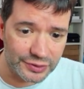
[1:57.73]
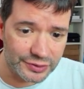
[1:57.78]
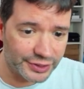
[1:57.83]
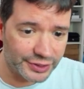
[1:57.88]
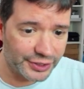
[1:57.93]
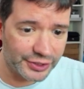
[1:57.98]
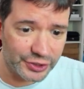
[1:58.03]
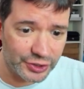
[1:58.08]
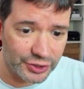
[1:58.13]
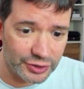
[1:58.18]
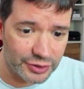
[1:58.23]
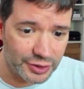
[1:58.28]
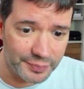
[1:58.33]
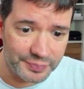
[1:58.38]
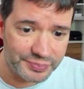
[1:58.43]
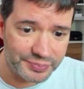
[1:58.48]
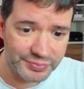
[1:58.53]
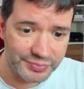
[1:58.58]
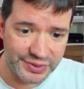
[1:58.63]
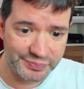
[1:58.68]
in
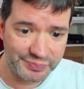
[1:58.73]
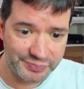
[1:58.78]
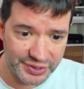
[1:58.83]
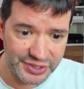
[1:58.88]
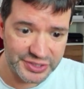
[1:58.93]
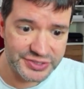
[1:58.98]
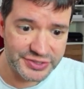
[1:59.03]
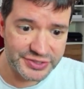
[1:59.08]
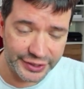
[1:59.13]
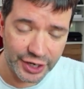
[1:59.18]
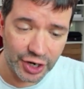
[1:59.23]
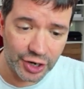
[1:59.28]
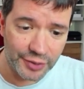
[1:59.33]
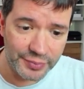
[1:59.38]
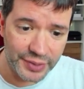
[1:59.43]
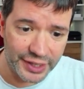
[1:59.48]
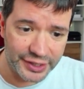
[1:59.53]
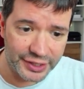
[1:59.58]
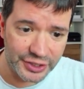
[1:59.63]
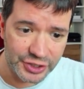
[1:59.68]
Europe because they are
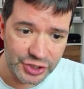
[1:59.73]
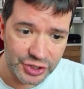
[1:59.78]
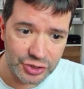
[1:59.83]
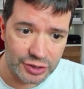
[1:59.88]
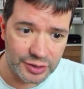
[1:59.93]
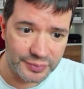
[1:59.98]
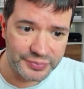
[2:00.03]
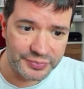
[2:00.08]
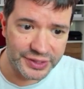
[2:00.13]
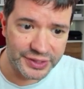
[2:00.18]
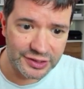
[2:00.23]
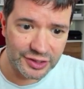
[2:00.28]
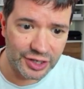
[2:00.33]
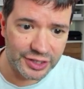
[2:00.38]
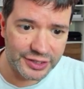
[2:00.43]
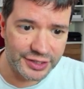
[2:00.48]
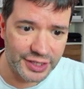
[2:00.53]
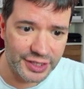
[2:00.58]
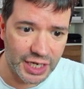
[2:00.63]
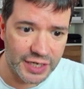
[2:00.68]
made in Europe. The
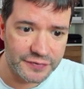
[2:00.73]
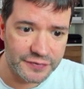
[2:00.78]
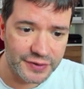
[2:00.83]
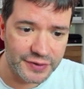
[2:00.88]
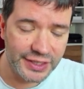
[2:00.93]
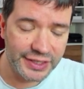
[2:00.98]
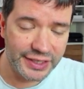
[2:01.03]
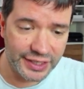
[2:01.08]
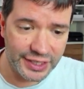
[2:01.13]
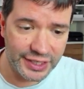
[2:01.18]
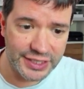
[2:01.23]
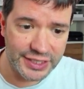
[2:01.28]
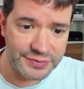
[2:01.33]
Glock knife is